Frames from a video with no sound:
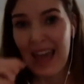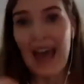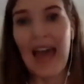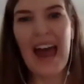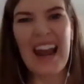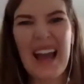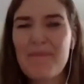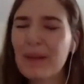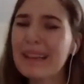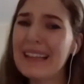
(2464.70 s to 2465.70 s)
and I
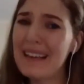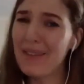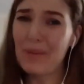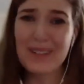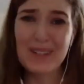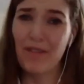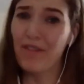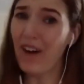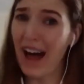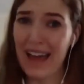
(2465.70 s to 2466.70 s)
believe it was
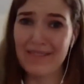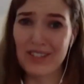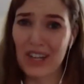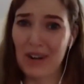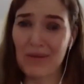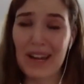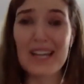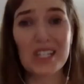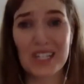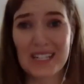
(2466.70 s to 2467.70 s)
five
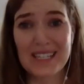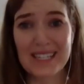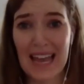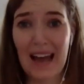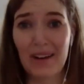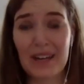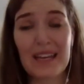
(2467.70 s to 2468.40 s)
generations down.